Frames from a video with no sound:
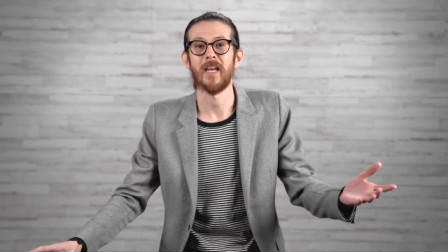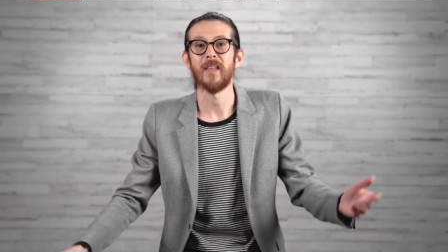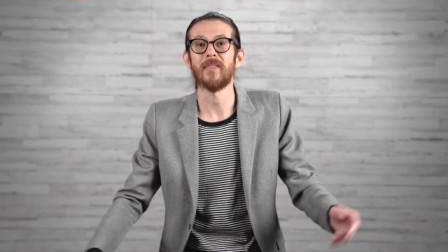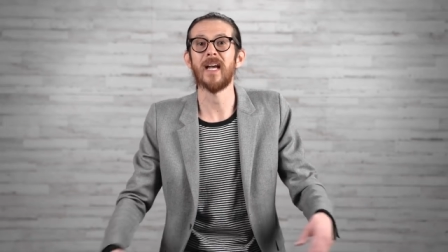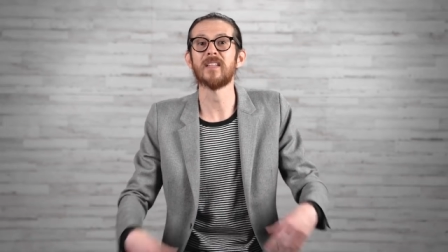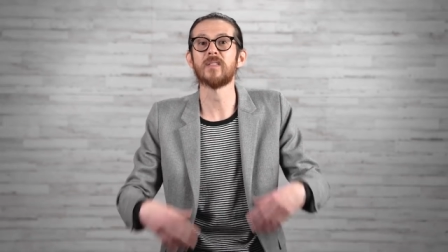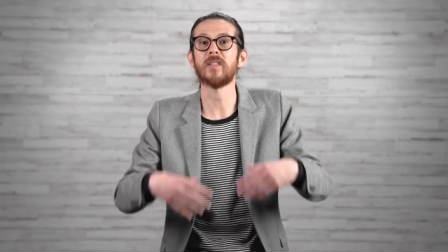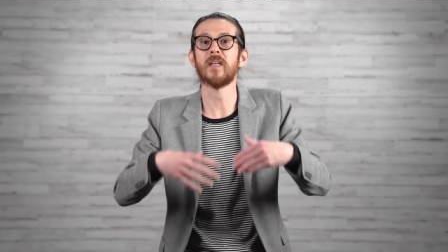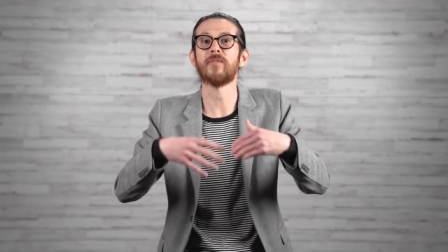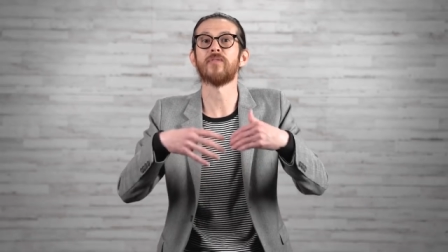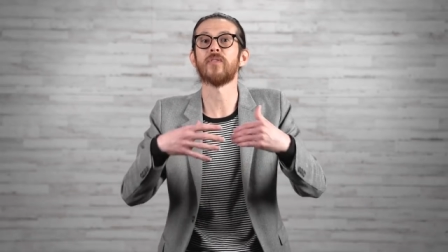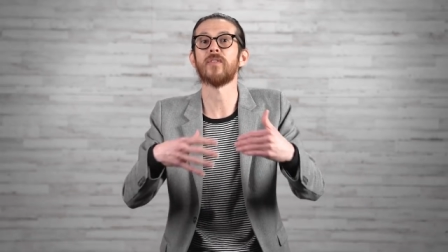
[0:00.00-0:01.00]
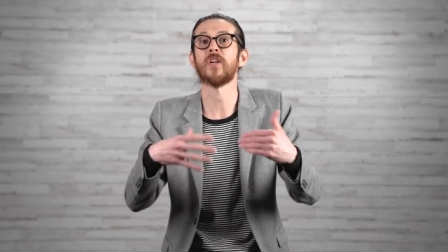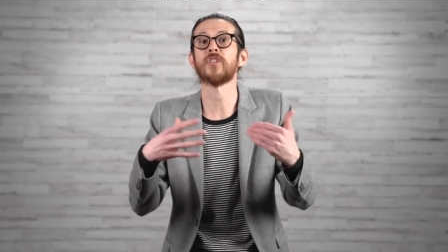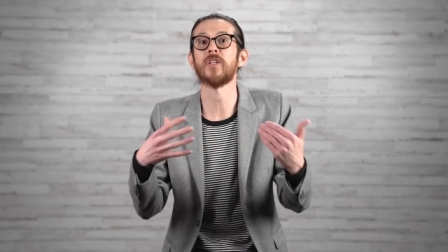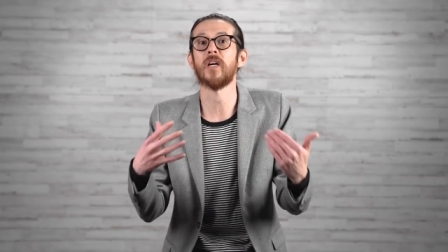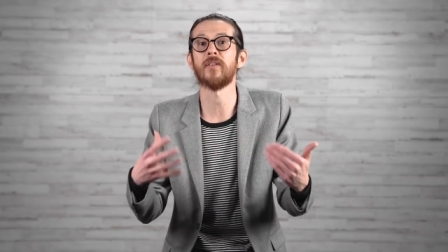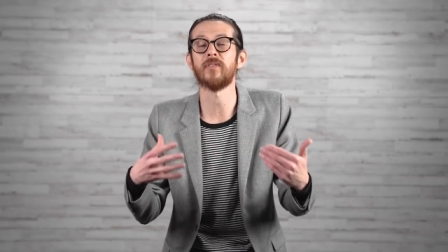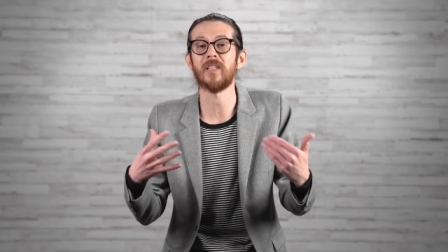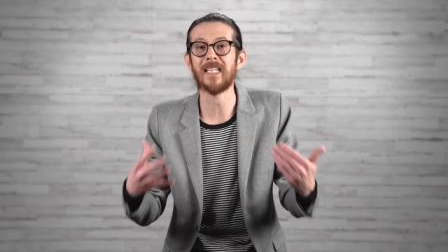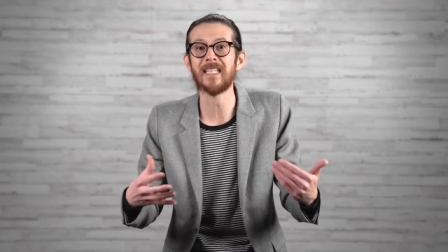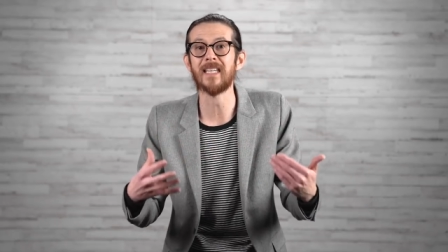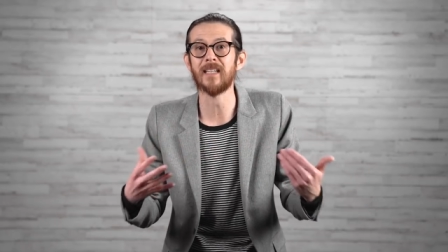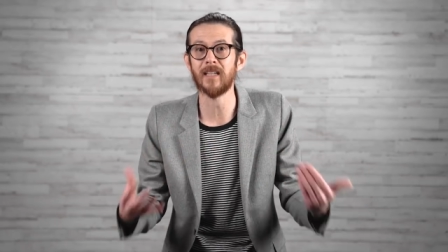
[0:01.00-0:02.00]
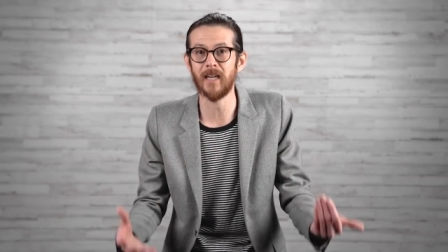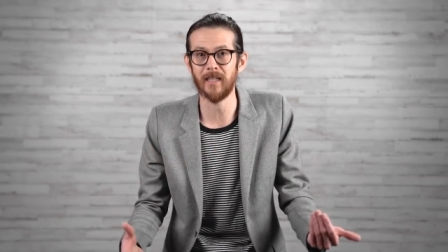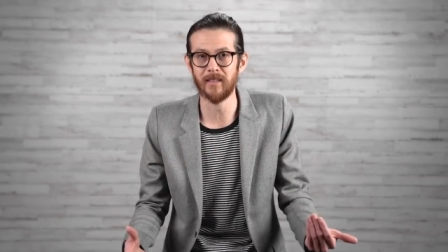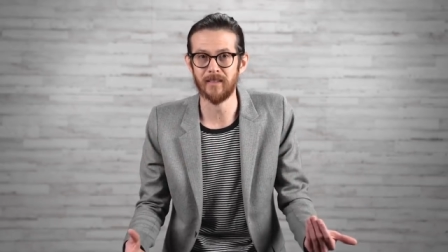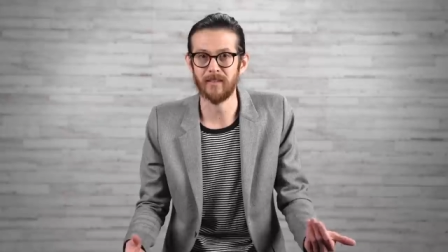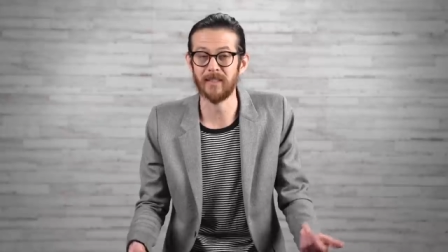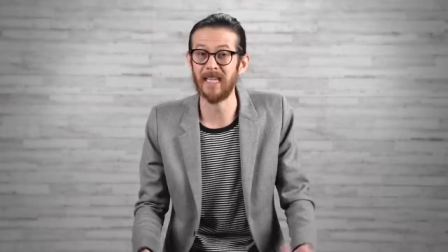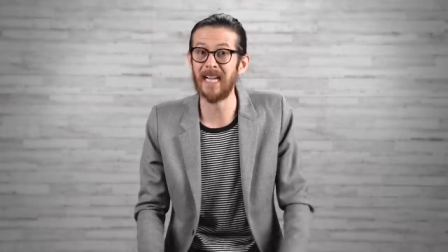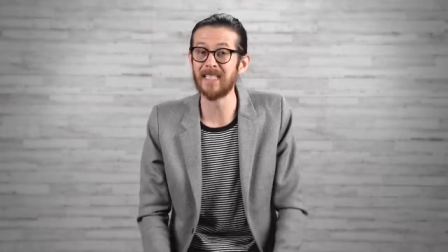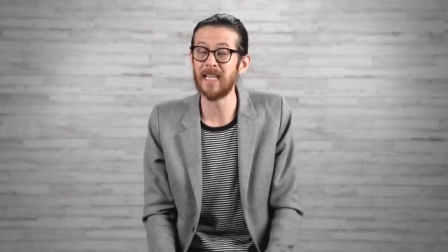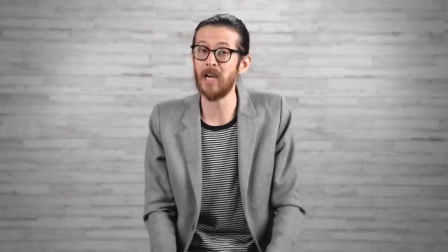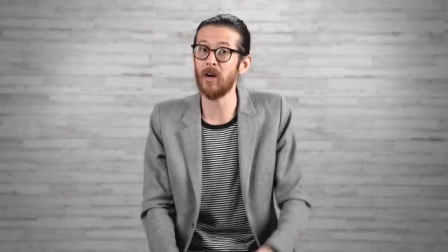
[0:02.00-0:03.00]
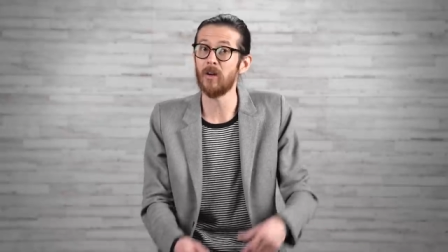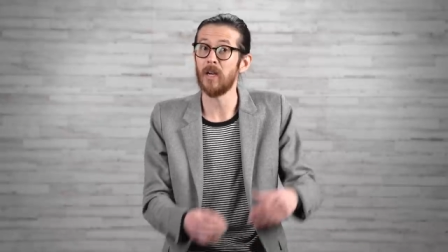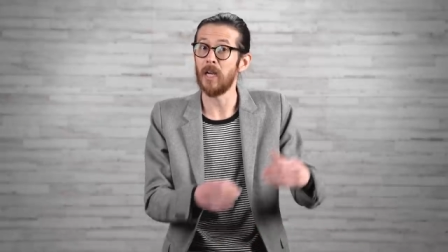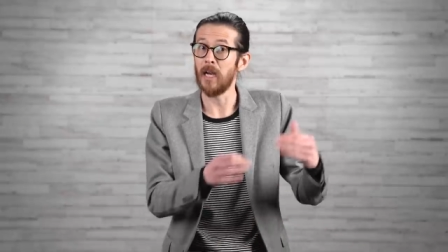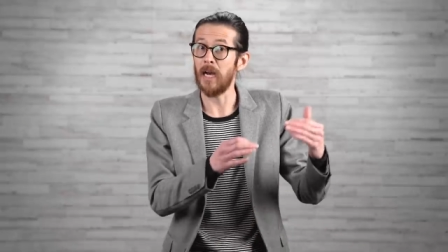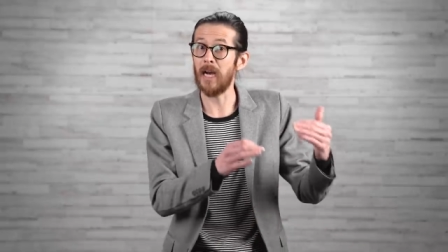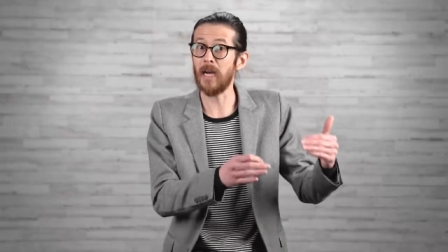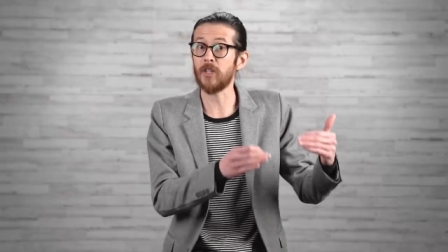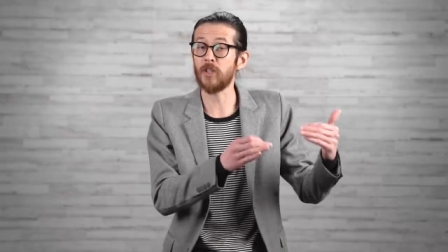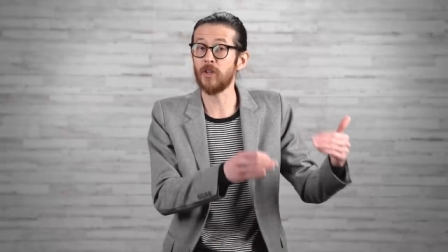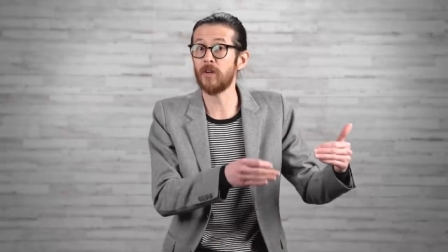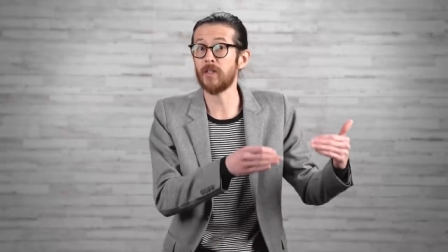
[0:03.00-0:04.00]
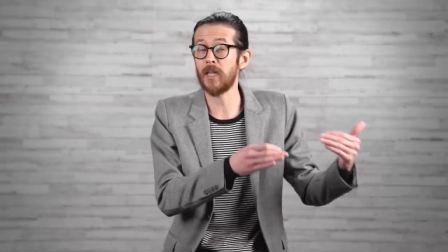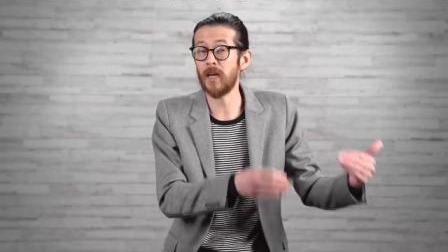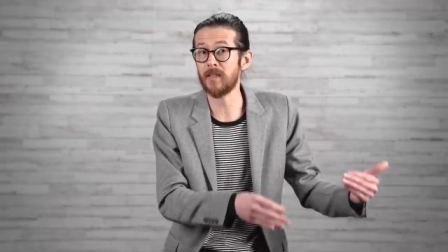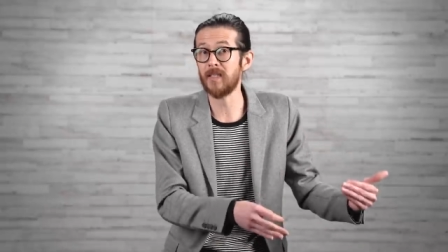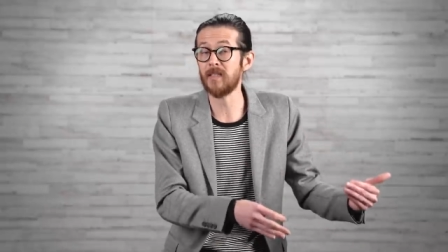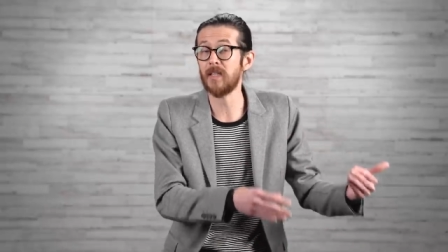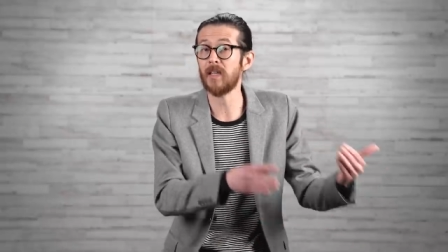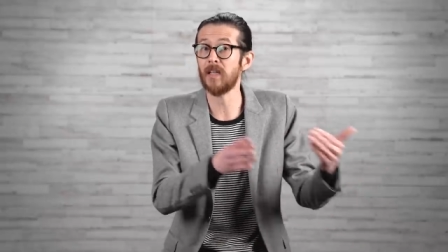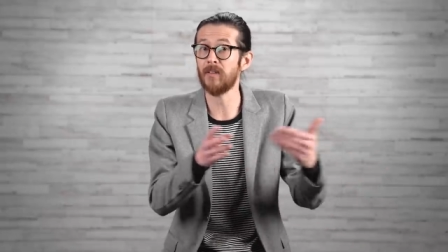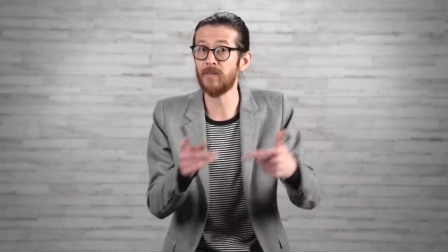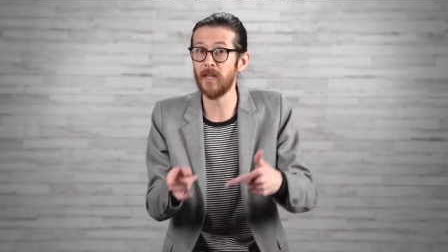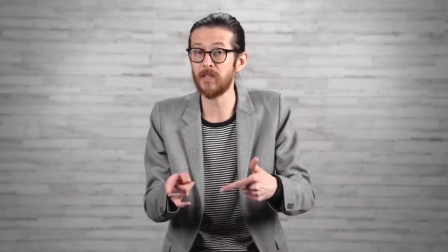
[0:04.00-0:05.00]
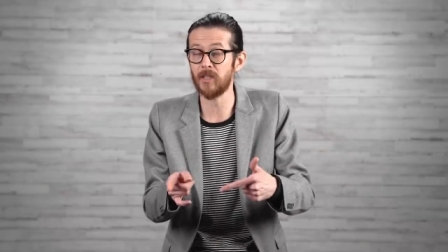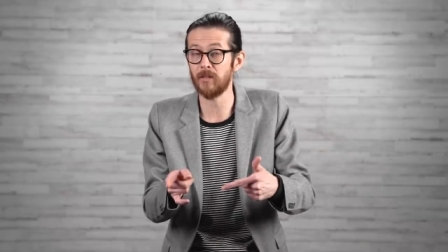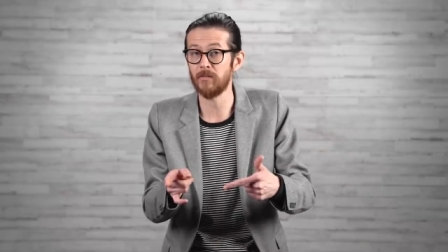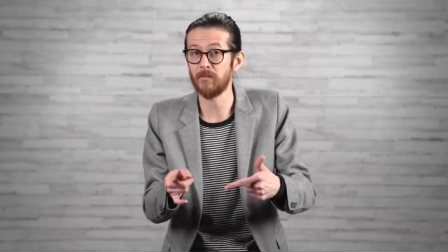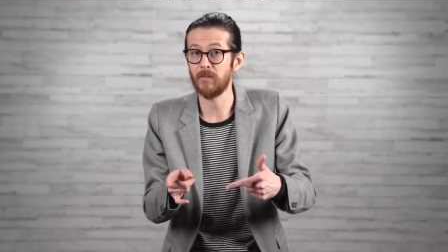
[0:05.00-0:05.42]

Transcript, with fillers: That's the version of leaky gut. That's how high sugar toxicity can affect you.